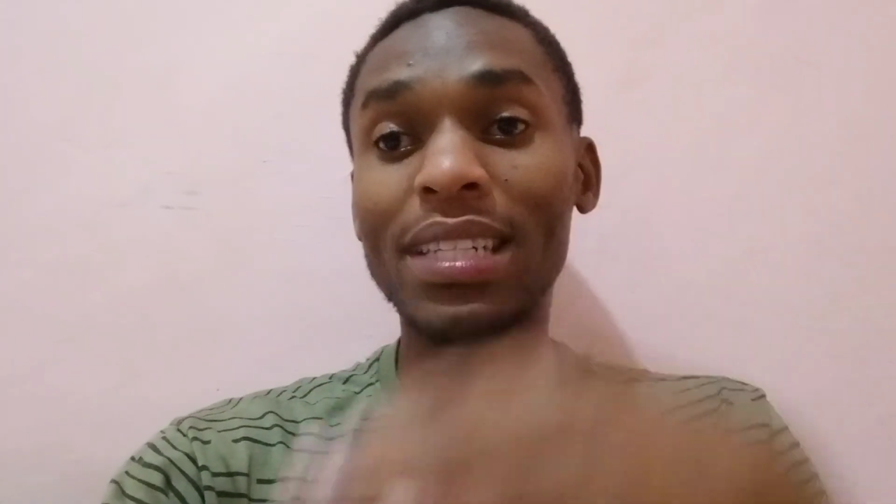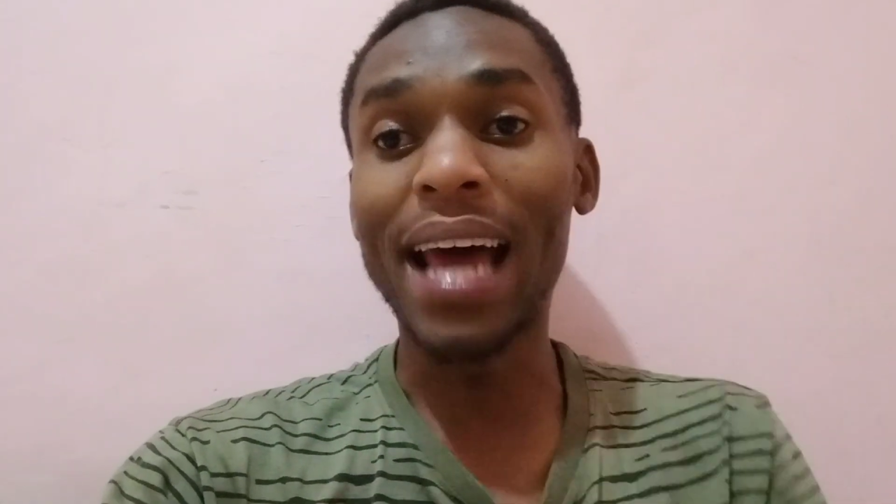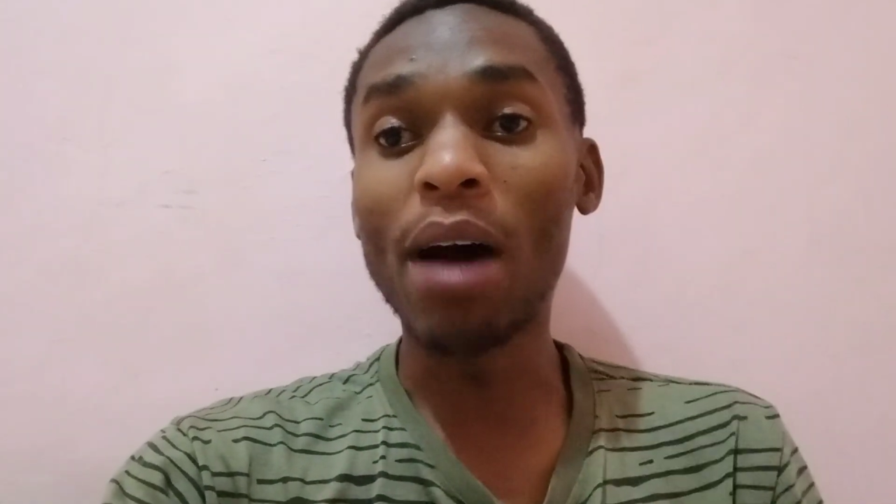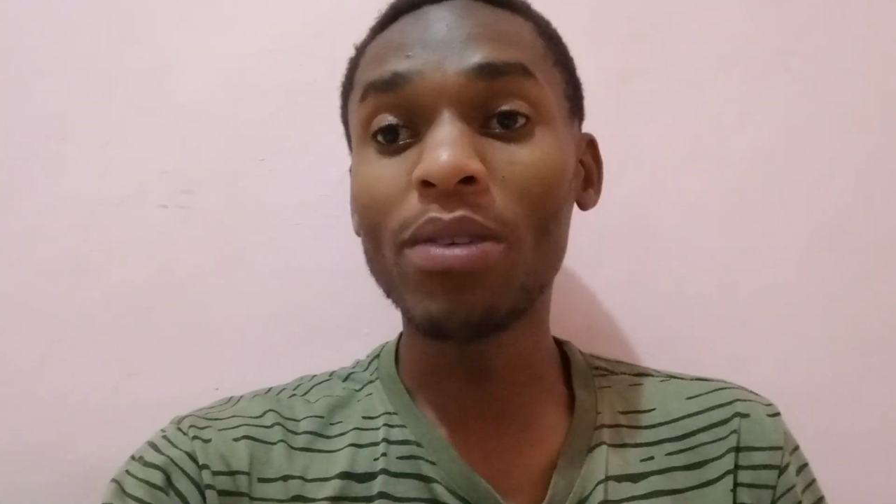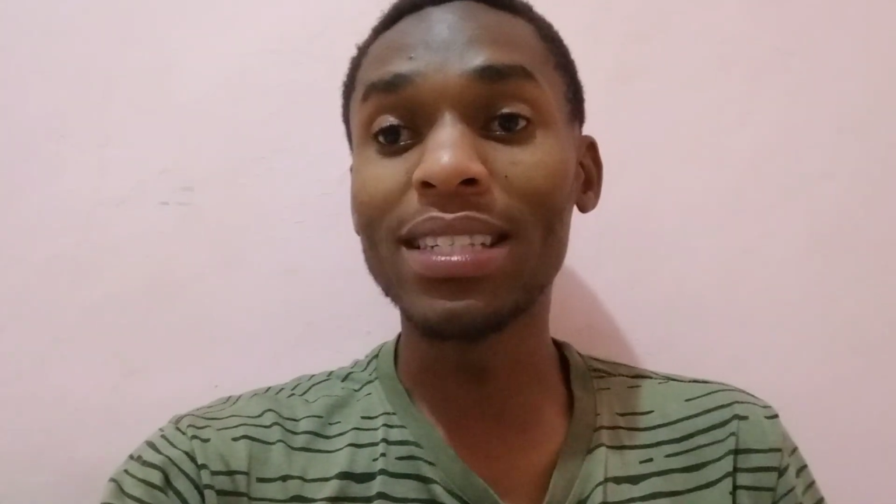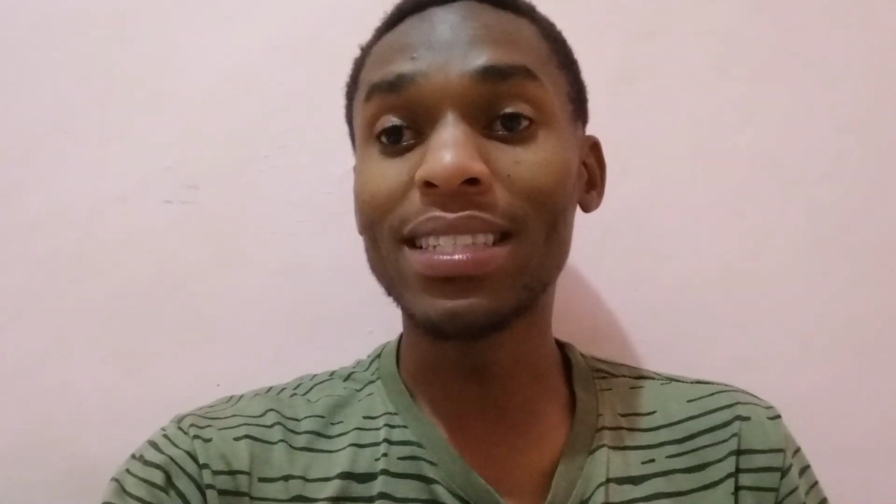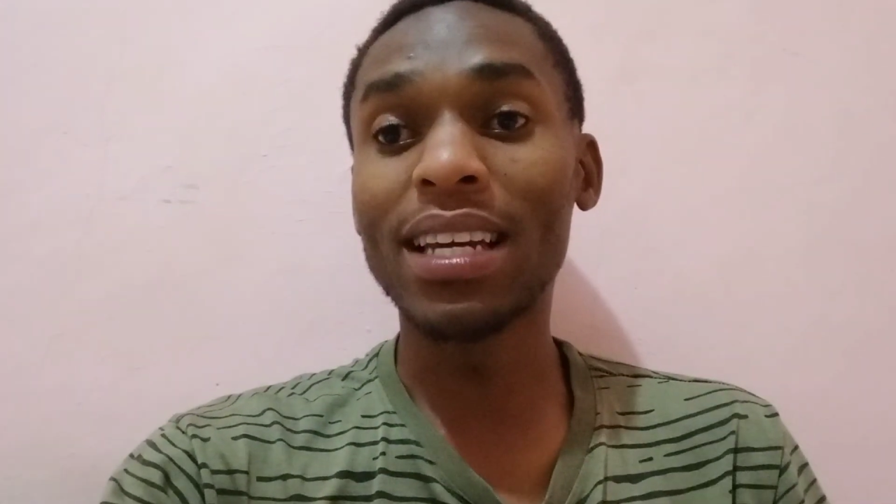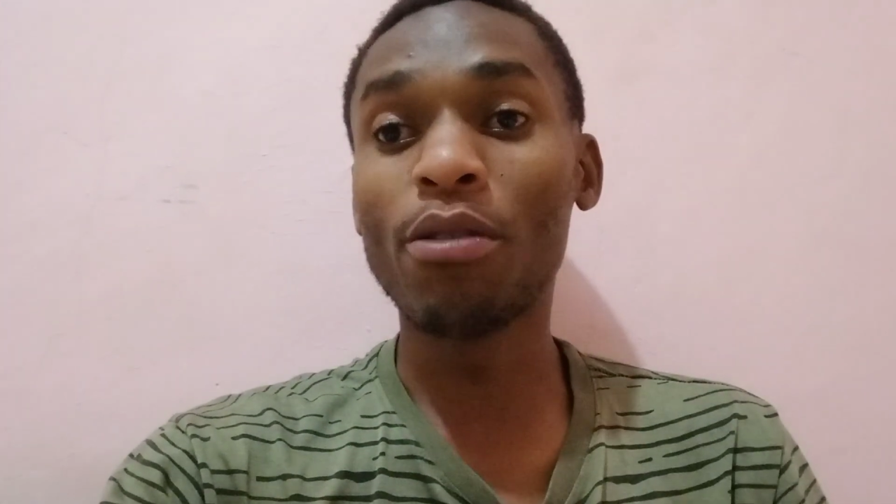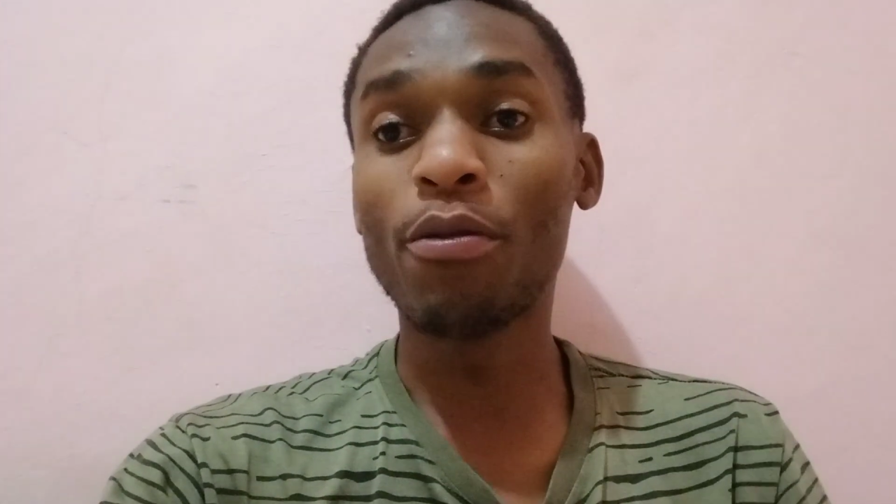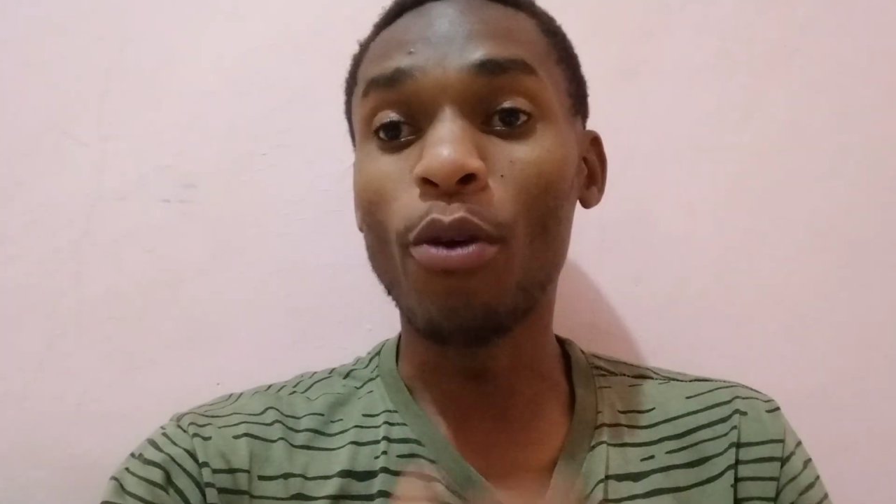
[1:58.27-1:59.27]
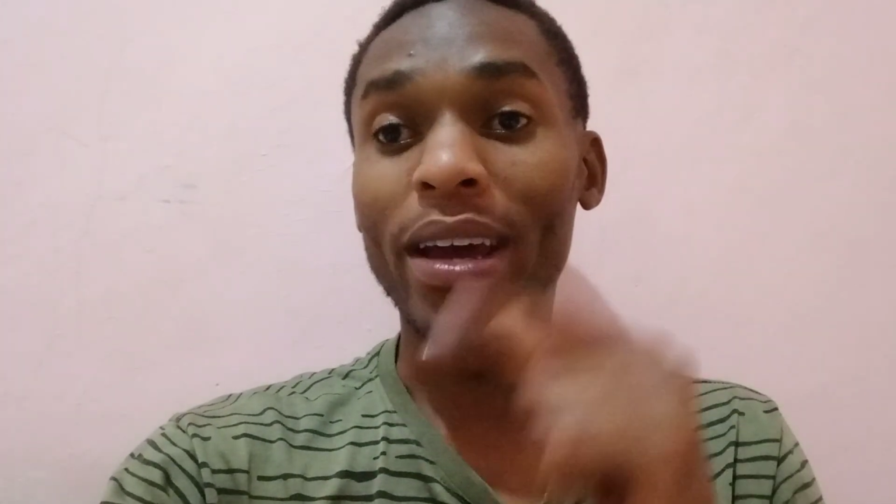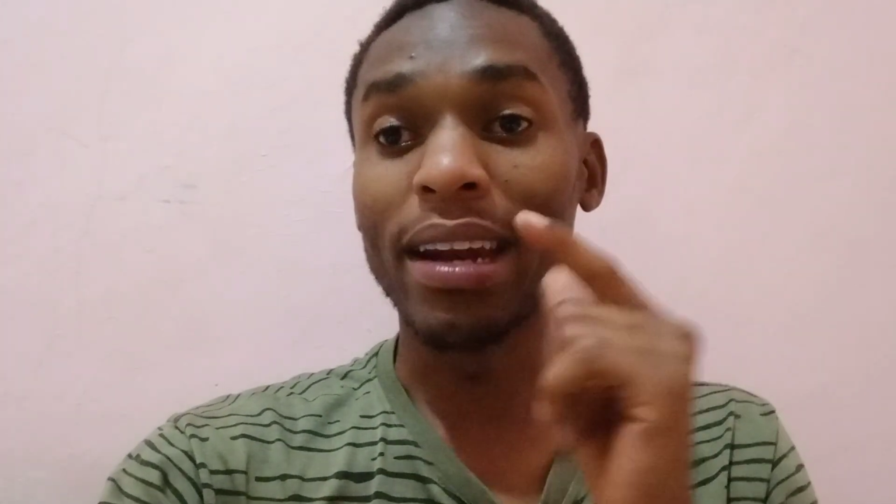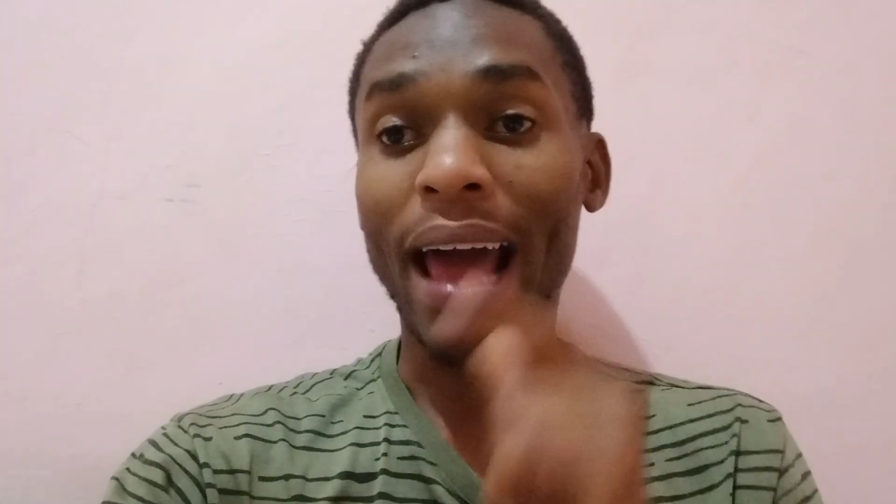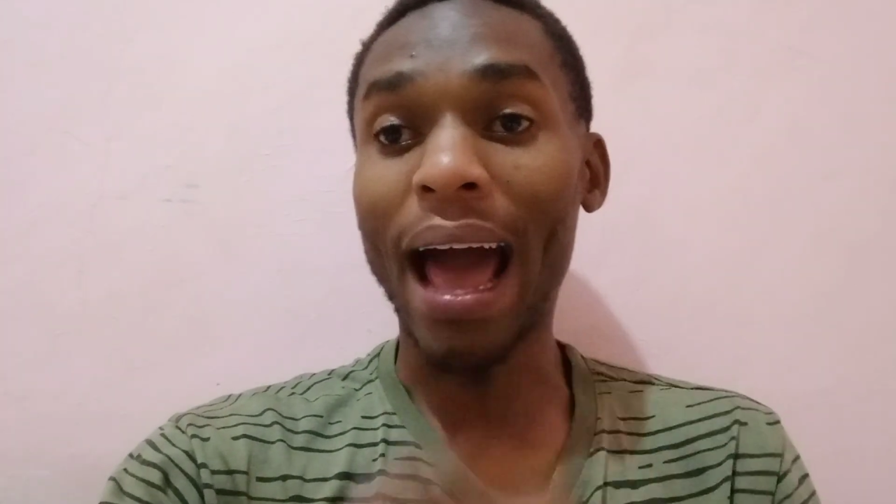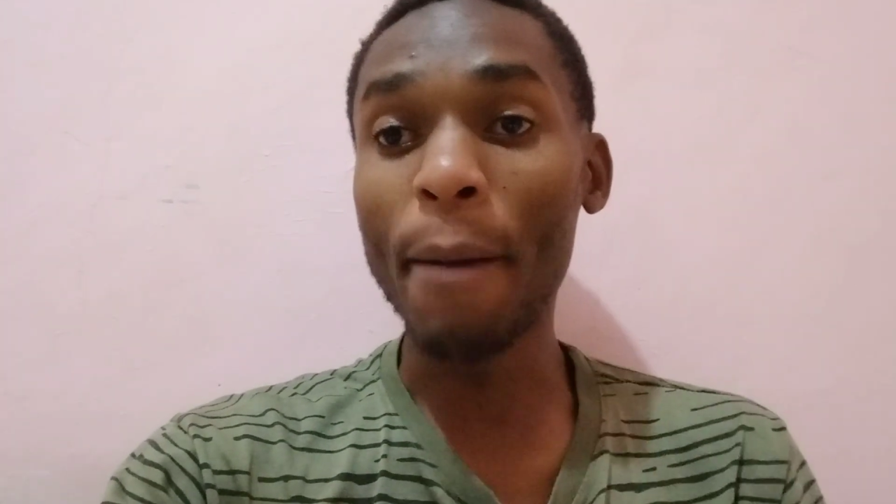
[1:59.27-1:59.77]
down instead of
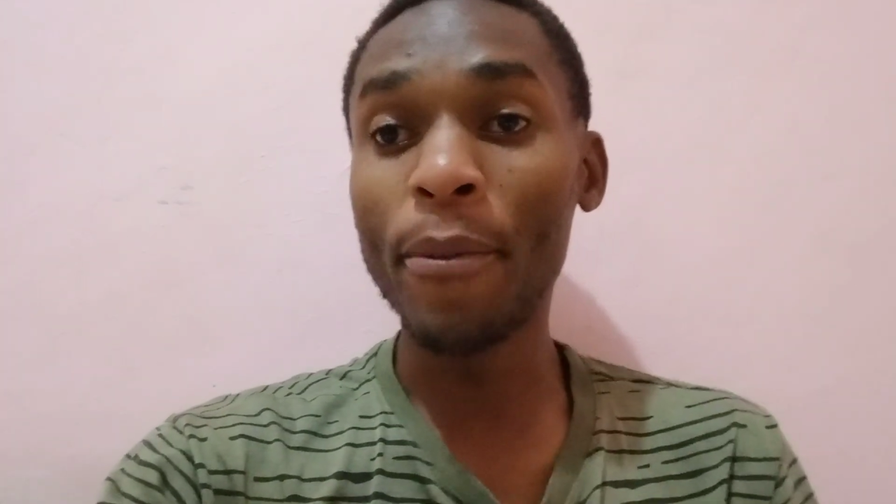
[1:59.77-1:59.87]
going up,